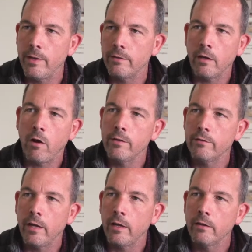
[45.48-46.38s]
better
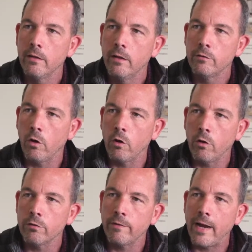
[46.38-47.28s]
lighting. It's got
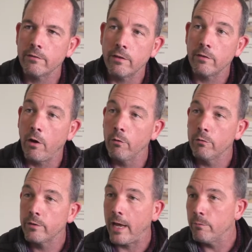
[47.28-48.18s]
lots of access
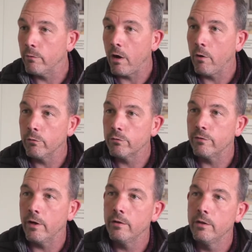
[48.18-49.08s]
holes, cable holes
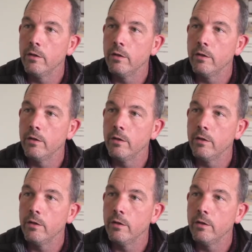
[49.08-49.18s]
for